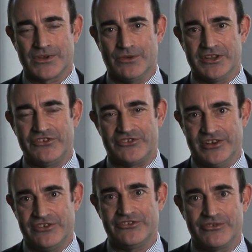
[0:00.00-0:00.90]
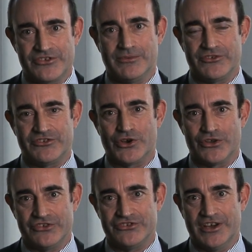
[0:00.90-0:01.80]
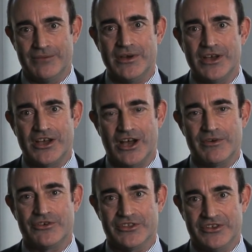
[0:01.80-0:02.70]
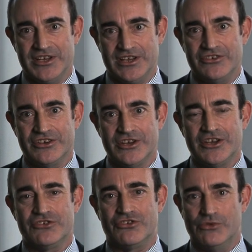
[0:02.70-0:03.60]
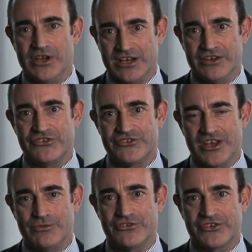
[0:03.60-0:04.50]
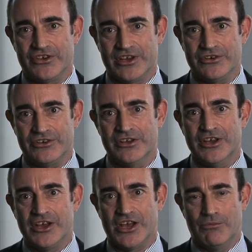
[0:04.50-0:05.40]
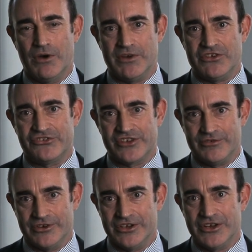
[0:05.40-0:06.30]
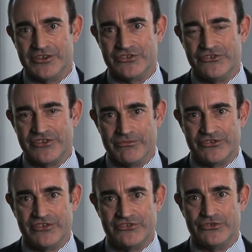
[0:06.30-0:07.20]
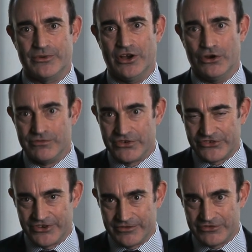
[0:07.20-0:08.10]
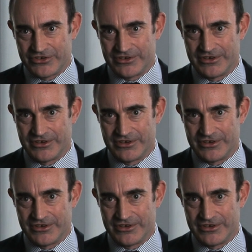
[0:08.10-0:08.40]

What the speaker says: Well, these days, some of us have got the time and we've got the need to really understand what's going on. And when we discover that in some senses we're overserved,